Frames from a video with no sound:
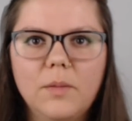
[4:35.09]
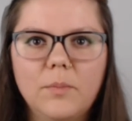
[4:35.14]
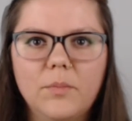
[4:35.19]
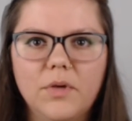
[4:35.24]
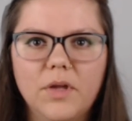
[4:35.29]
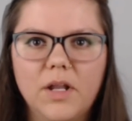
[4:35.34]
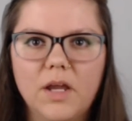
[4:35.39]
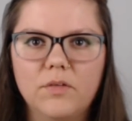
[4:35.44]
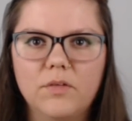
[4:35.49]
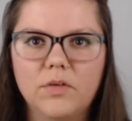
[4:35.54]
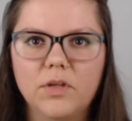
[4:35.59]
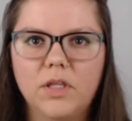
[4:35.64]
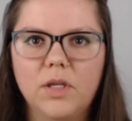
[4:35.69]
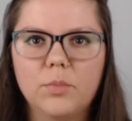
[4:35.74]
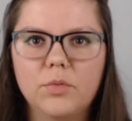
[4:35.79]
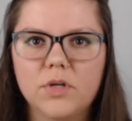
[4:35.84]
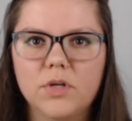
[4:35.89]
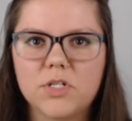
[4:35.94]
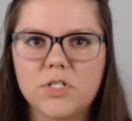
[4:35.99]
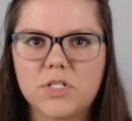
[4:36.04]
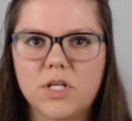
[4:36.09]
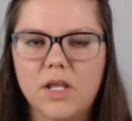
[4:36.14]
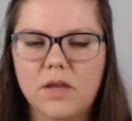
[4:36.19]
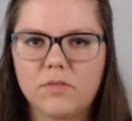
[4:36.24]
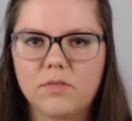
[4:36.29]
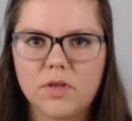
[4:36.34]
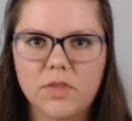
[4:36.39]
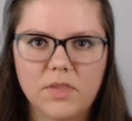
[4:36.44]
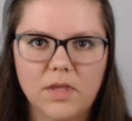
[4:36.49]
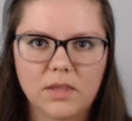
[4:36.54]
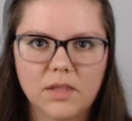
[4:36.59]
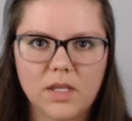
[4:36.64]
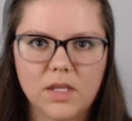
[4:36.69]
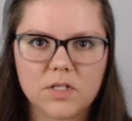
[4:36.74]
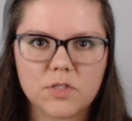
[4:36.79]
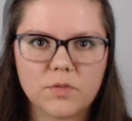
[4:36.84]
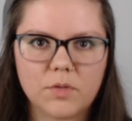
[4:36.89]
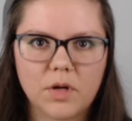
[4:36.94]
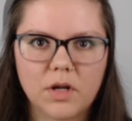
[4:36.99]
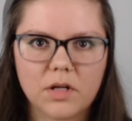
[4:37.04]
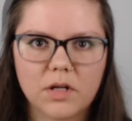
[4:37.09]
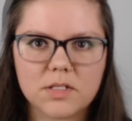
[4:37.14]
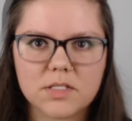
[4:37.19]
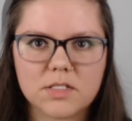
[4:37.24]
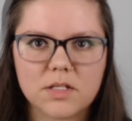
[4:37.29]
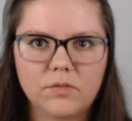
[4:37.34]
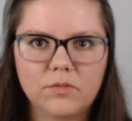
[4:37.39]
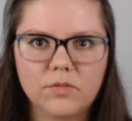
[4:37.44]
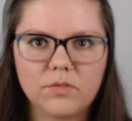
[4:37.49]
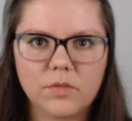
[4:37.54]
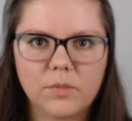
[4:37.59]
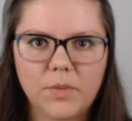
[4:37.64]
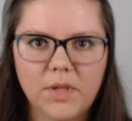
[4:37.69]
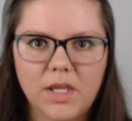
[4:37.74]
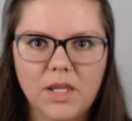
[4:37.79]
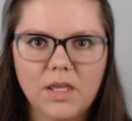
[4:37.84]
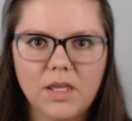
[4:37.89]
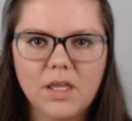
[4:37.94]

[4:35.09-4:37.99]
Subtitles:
But I really appreciate everything that HVRE has done for me